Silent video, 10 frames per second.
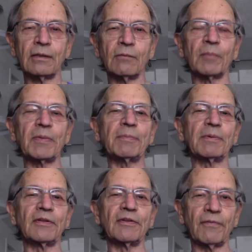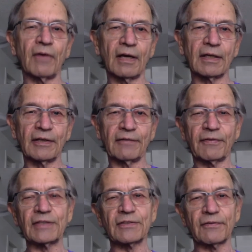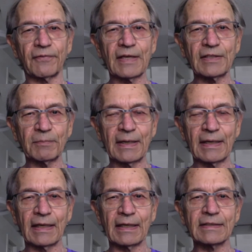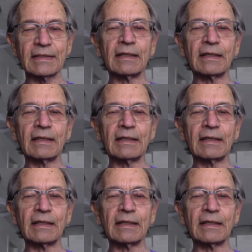Well, people in the ugly face-to-face meetings,